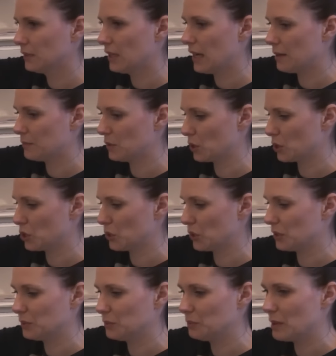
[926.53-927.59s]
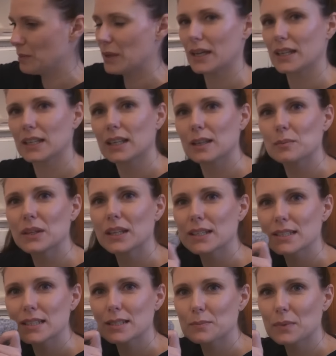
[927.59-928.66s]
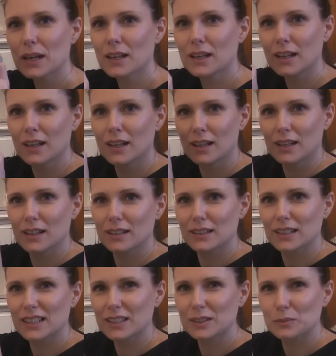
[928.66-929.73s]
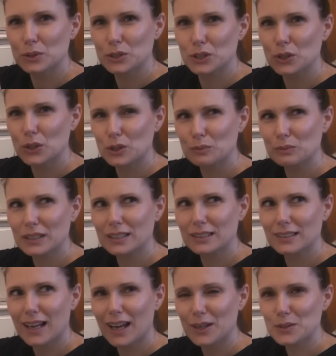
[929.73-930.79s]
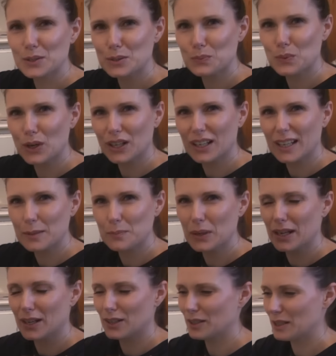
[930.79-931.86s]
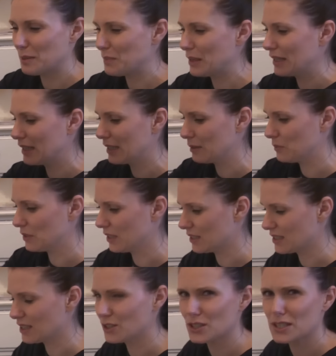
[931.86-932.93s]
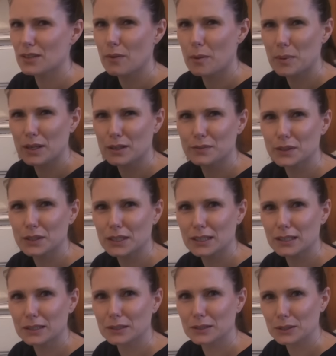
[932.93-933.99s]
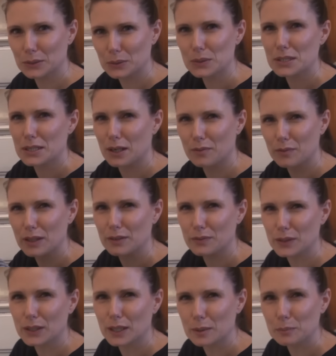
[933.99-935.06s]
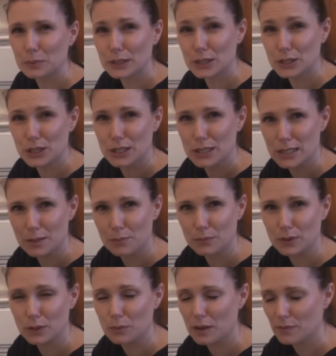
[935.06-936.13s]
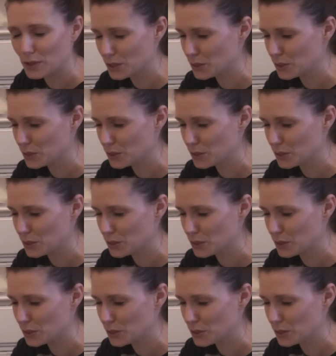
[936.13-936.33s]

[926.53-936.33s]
I'm not sure. Maybe I could keep these as my, like, what do you call them? Like housework pair. I might keep these and just have a pair for like, you know, scruffy if you're like bleaching something or whatever.